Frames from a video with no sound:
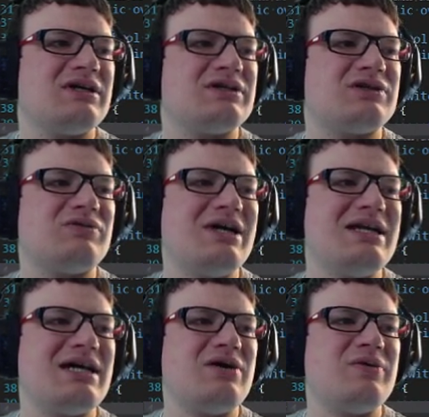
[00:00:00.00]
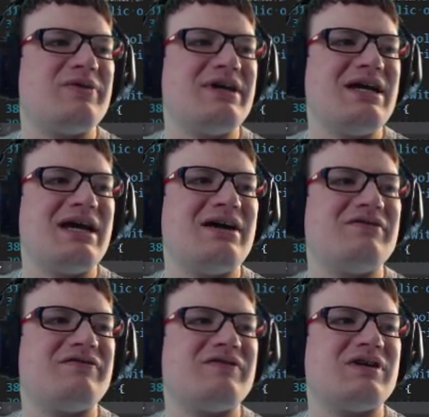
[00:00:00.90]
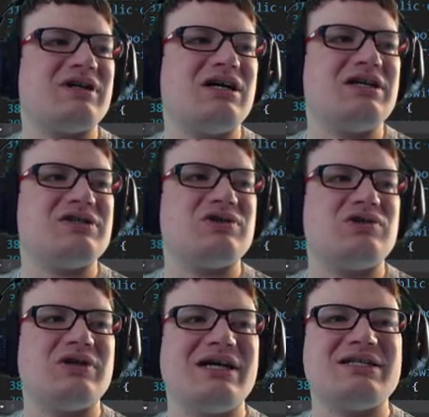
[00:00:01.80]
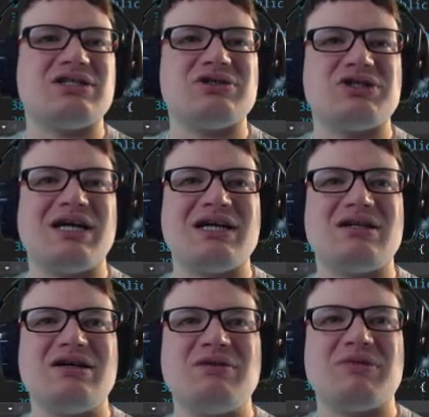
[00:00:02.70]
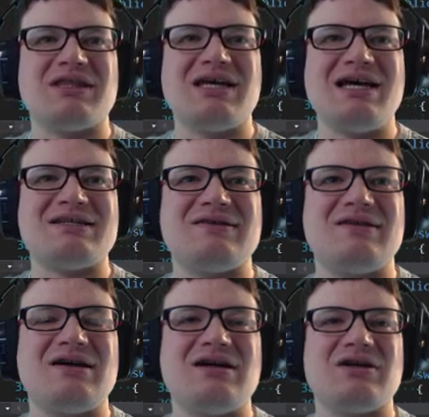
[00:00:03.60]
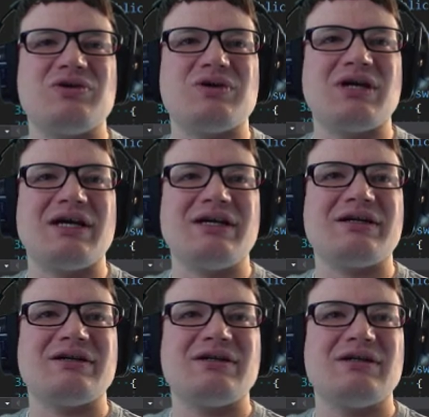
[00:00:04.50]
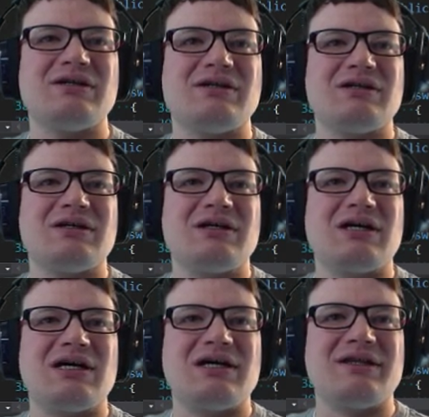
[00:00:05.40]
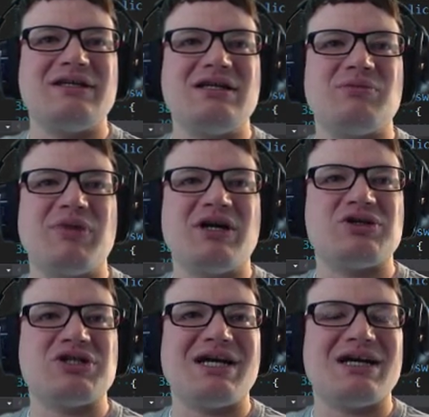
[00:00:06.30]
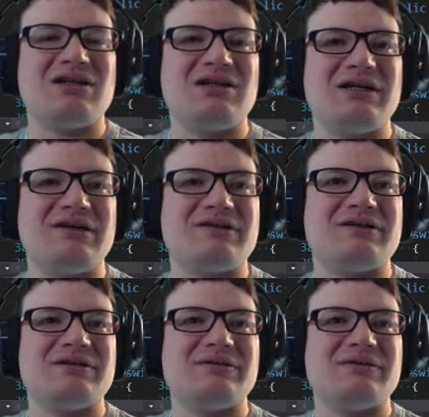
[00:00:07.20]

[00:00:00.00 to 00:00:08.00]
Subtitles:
So right now they have console as their chat client, but that's not okay. They need a better chat client.